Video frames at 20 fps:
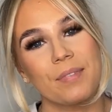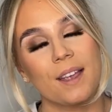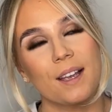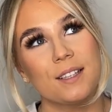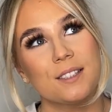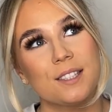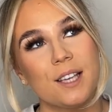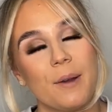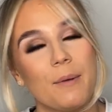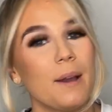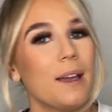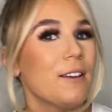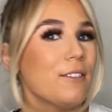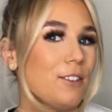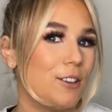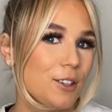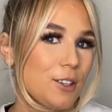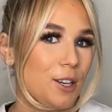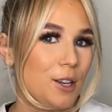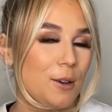So if
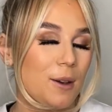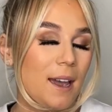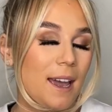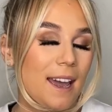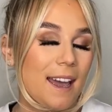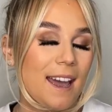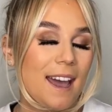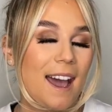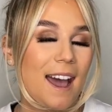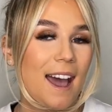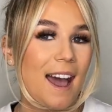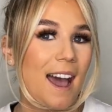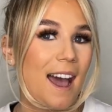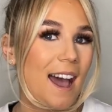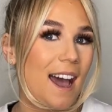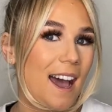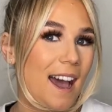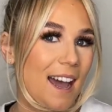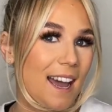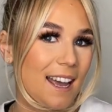you're new here,
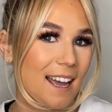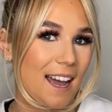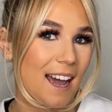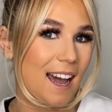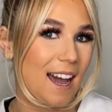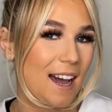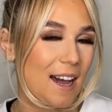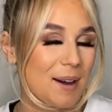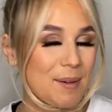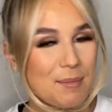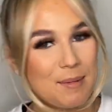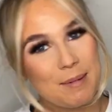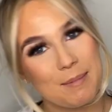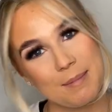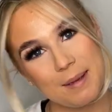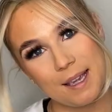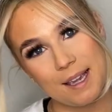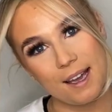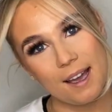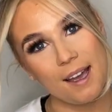I am
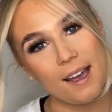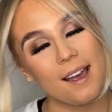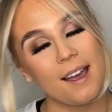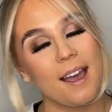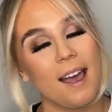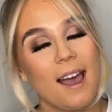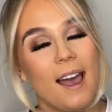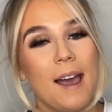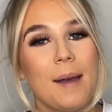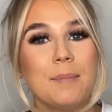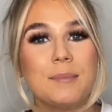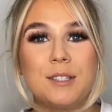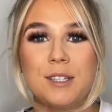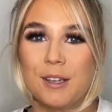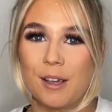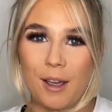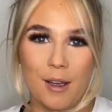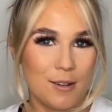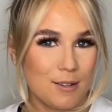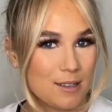Mia. Do
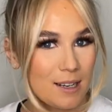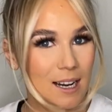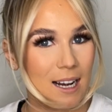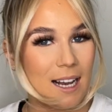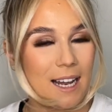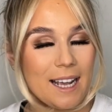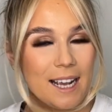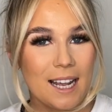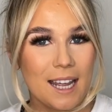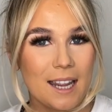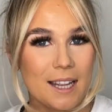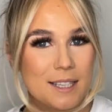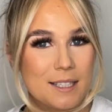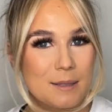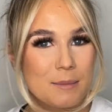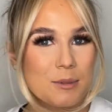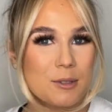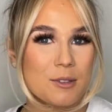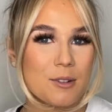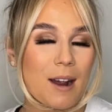go and click the
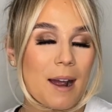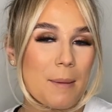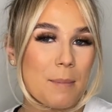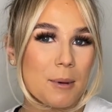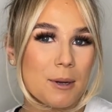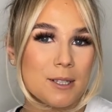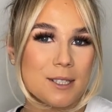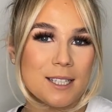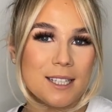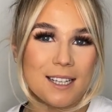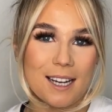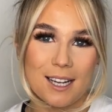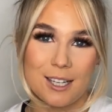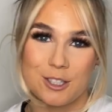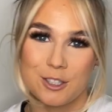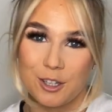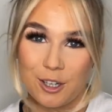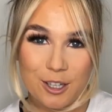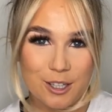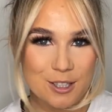subscribe button and
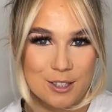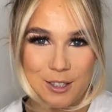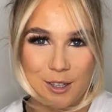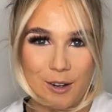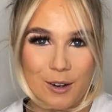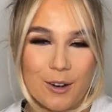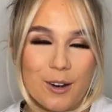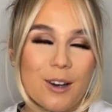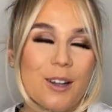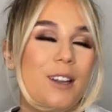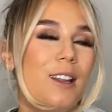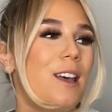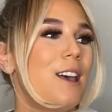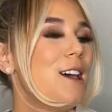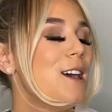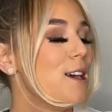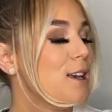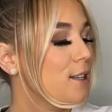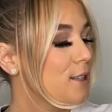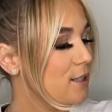join us all.
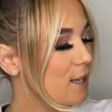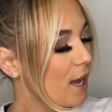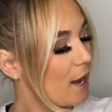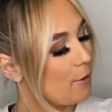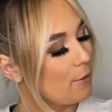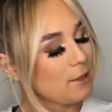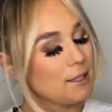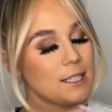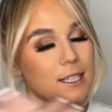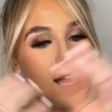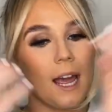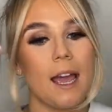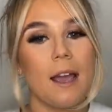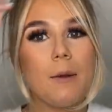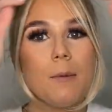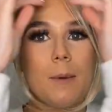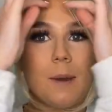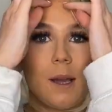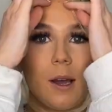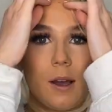So today
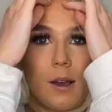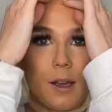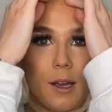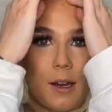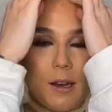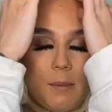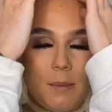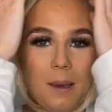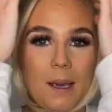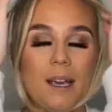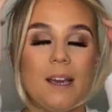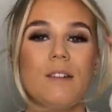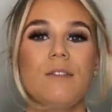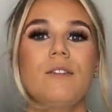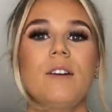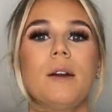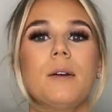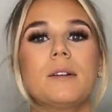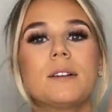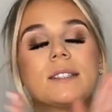we are going to be
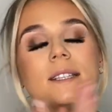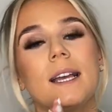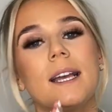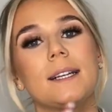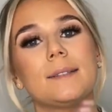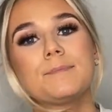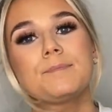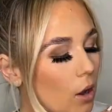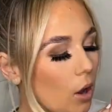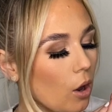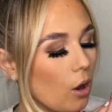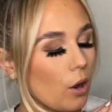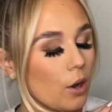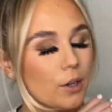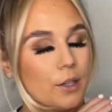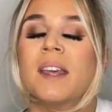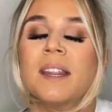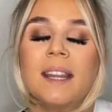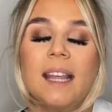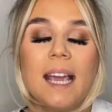focusing
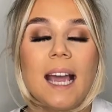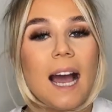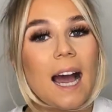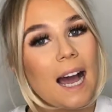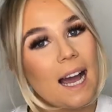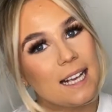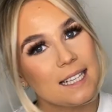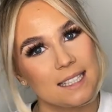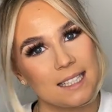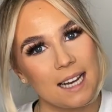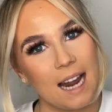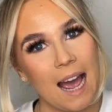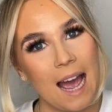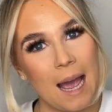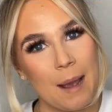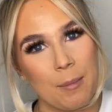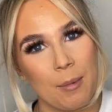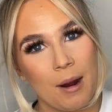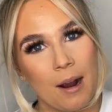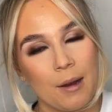on the eyes and
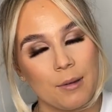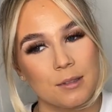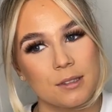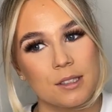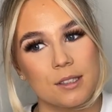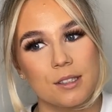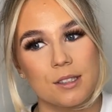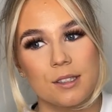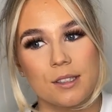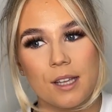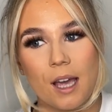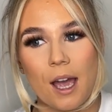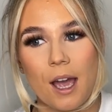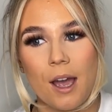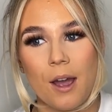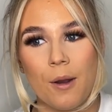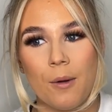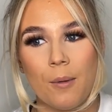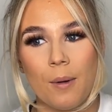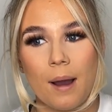eyebrows.
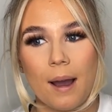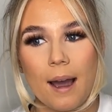So